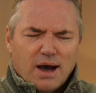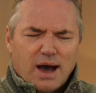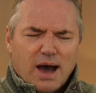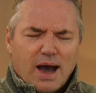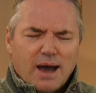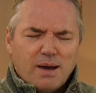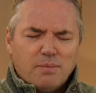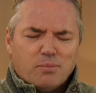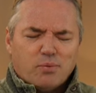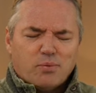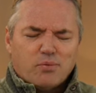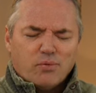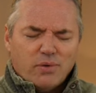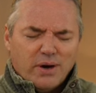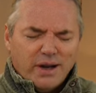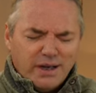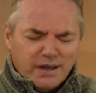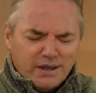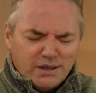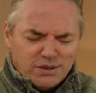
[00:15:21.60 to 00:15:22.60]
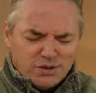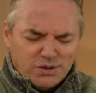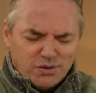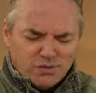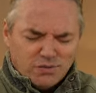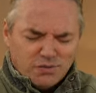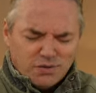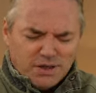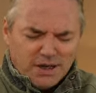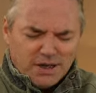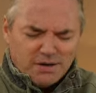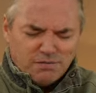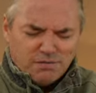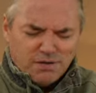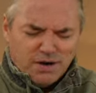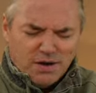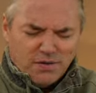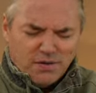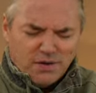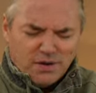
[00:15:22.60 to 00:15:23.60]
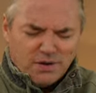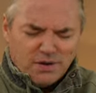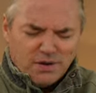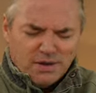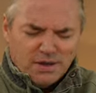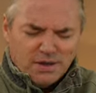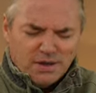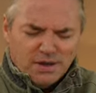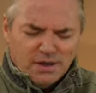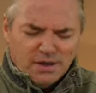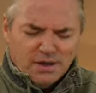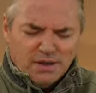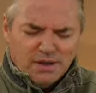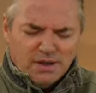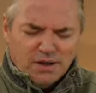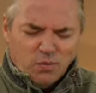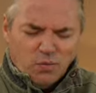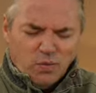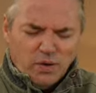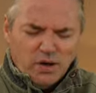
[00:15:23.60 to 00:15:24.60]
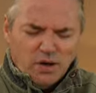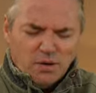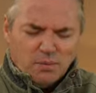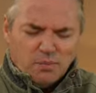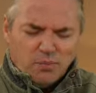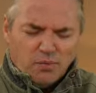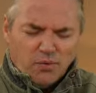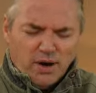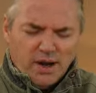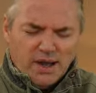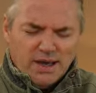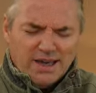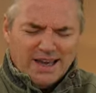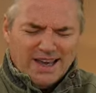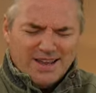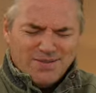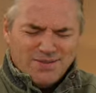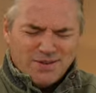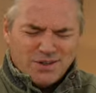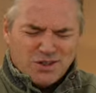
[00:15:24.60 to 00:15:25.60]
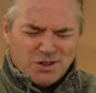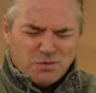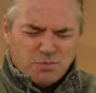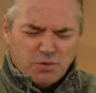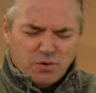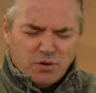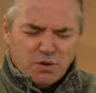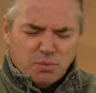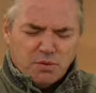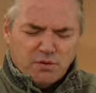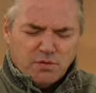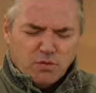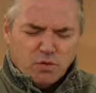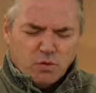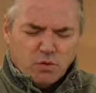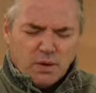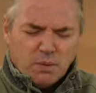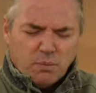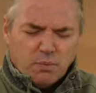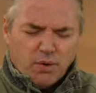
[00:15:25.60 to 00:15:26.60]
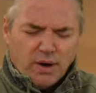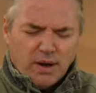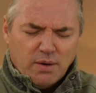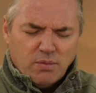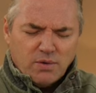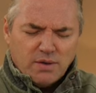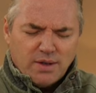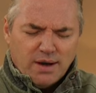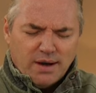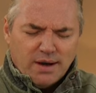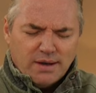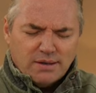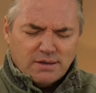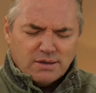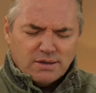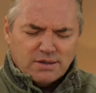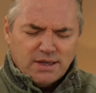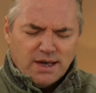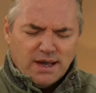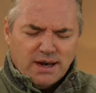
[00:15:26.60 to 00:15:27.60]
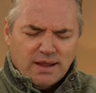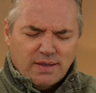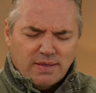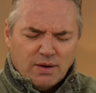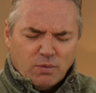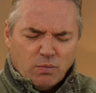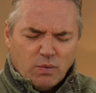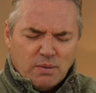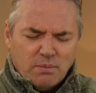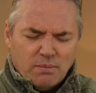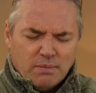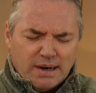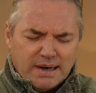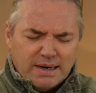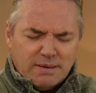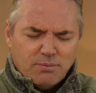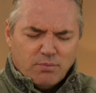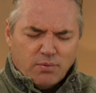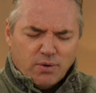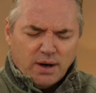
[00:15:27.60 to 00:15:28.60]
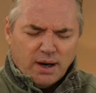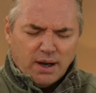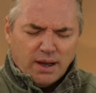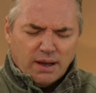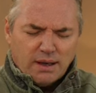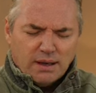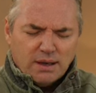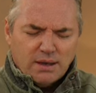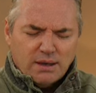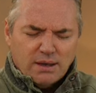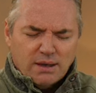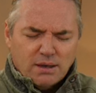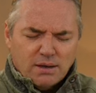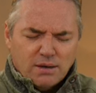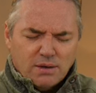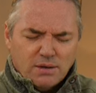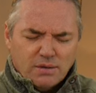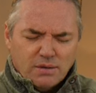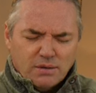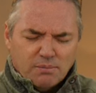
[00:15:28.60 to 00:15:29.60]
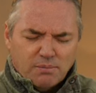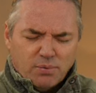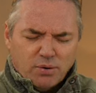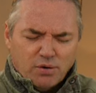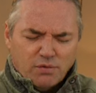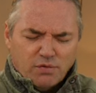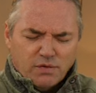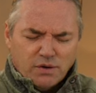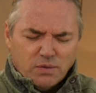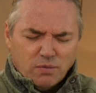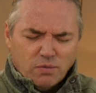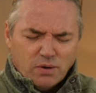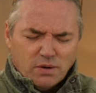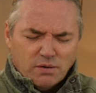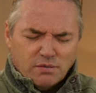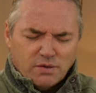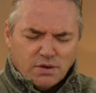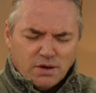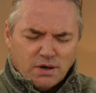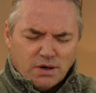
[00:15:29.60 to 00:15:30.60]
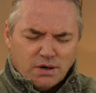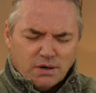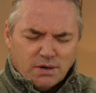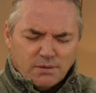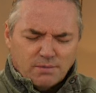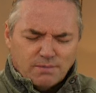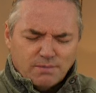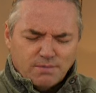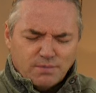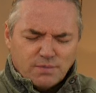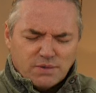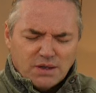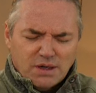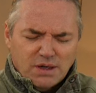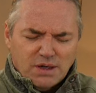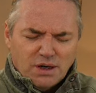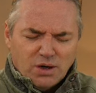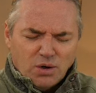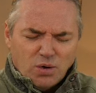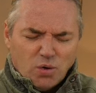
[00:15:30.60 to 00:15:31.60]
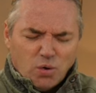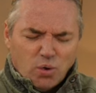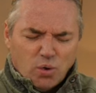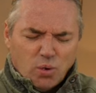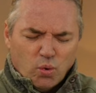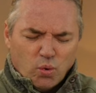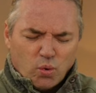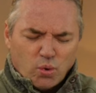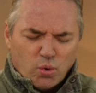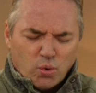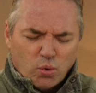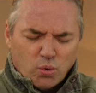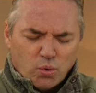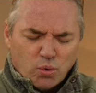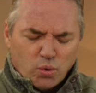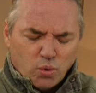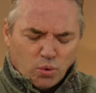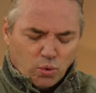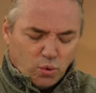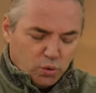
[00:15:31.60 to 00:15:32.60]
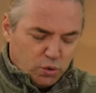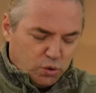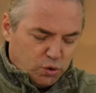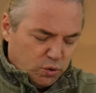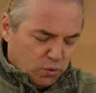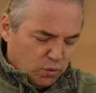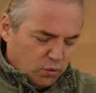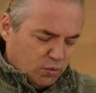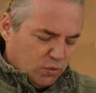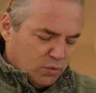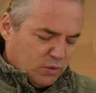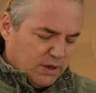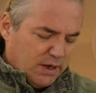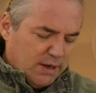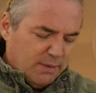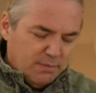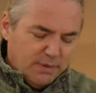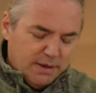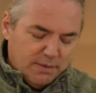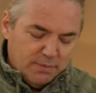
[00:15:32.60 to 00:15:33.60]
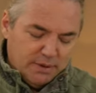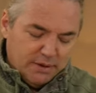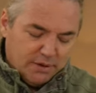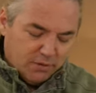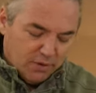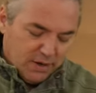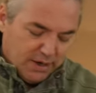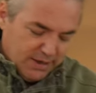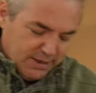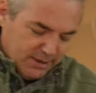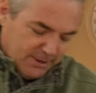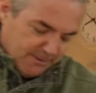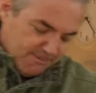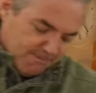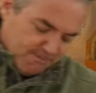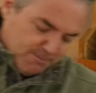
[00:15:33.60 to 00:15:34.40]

I praise you for that, Father, that we are praying in the Spirit before we pray with our understanding, that we might pray the perfect will of God. Come, let me grind.